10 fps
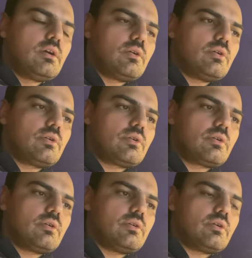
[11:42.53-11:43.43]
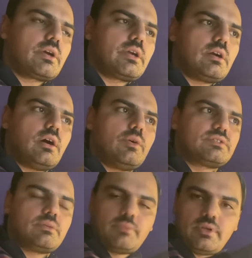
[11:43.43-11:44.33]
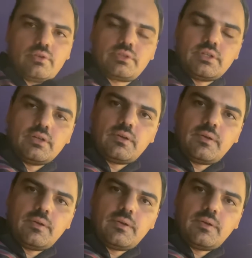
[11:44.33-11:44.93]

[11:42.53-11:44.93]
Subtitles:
Or, okay, how is the melody here?